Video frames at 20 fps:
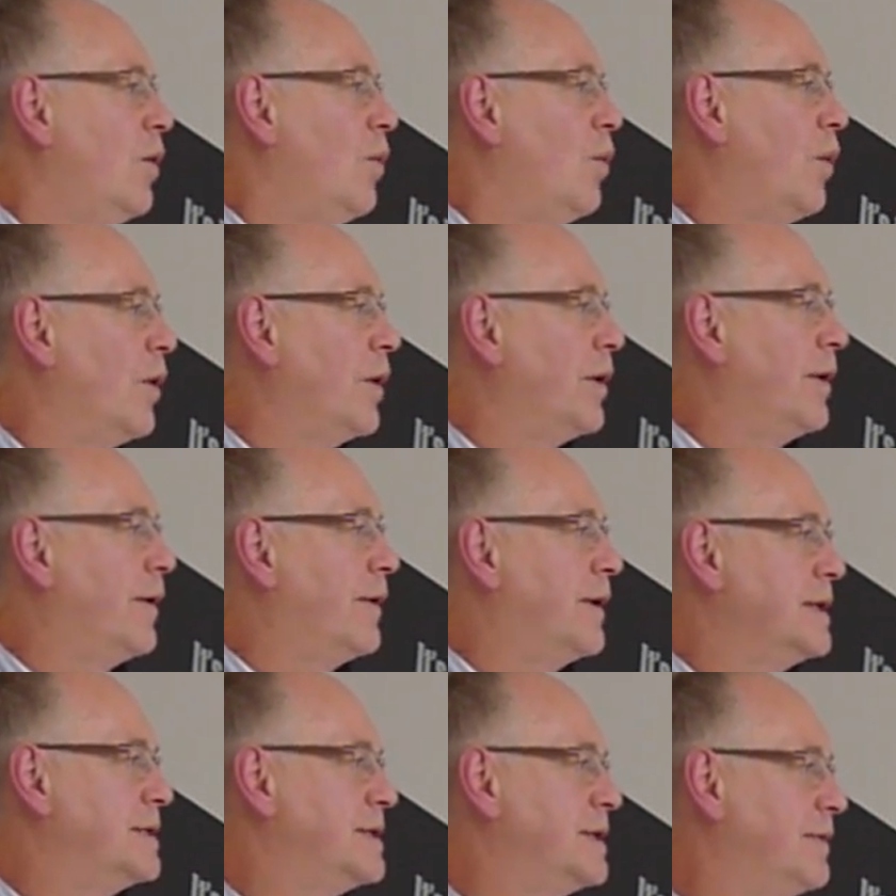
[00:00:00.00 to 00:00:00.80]
one
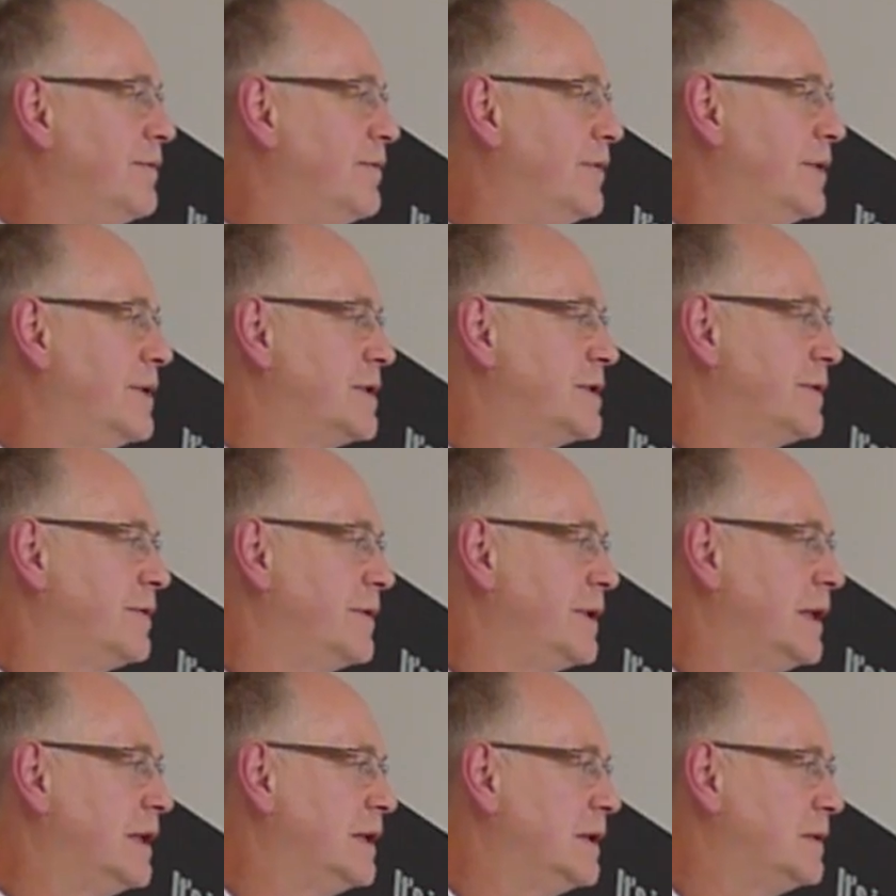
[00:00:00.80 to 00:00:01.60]
is the inverse of
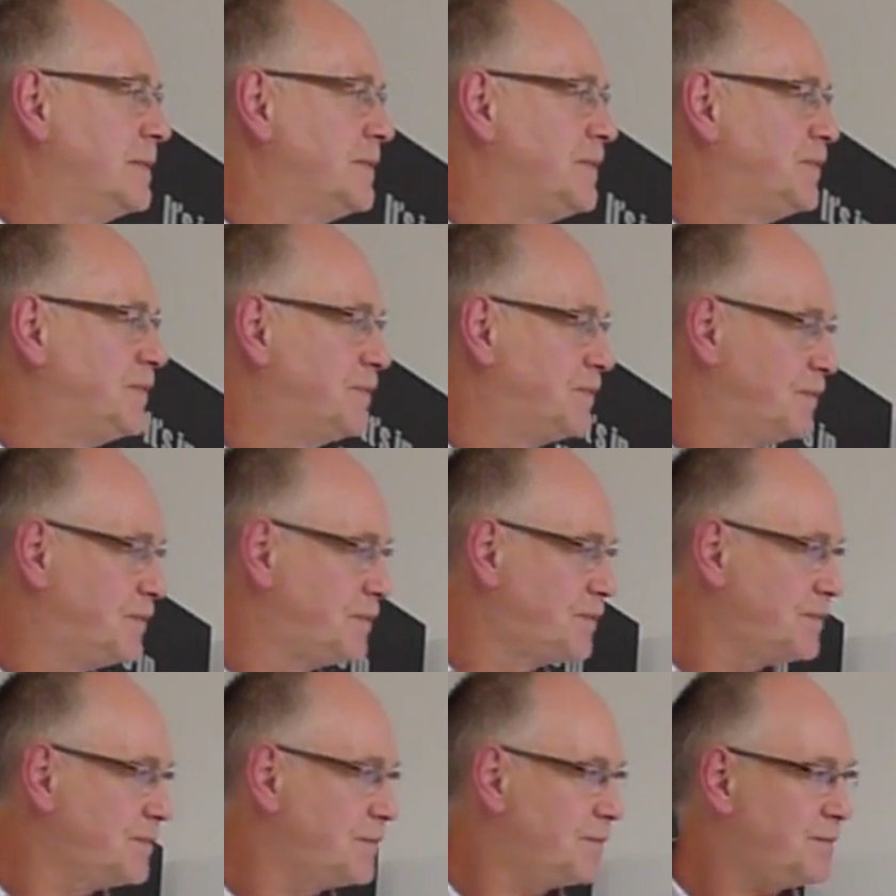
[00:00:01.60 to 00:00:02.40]
the other.
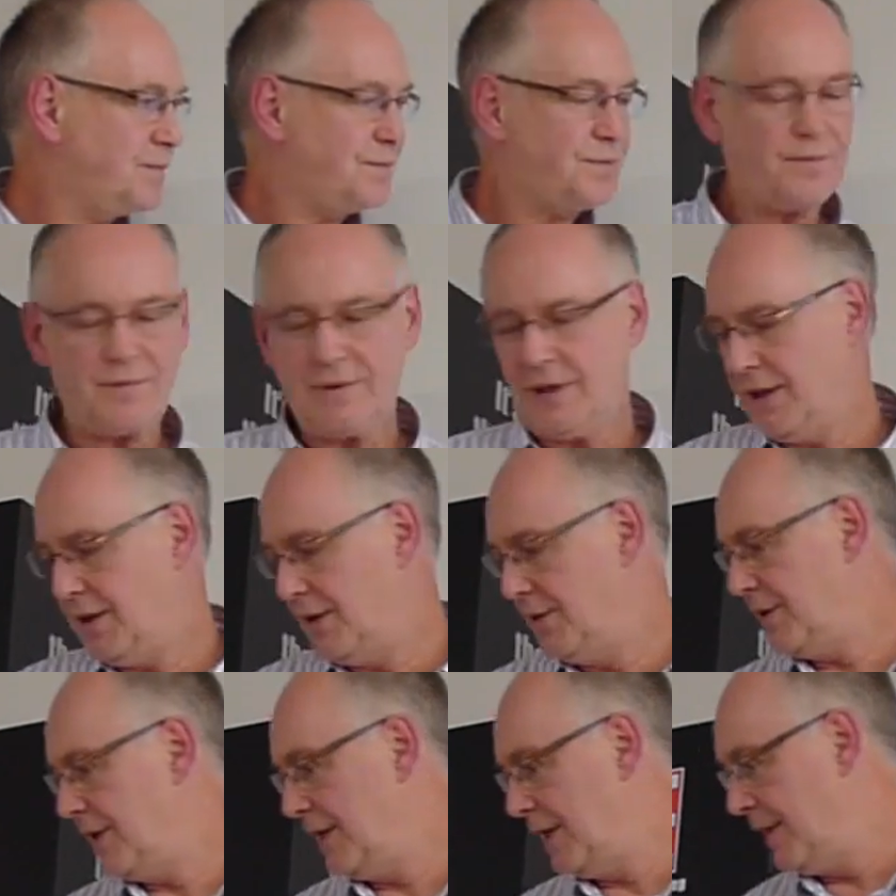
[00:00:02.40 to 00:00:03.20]

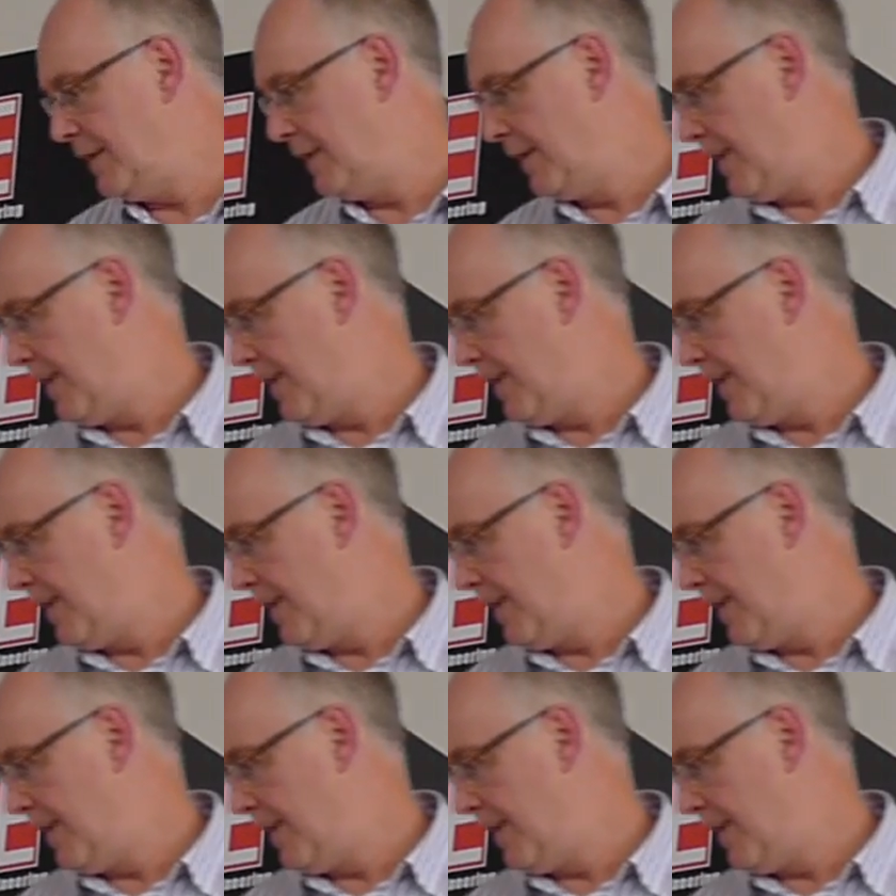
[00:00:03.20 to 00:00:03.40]
Okay.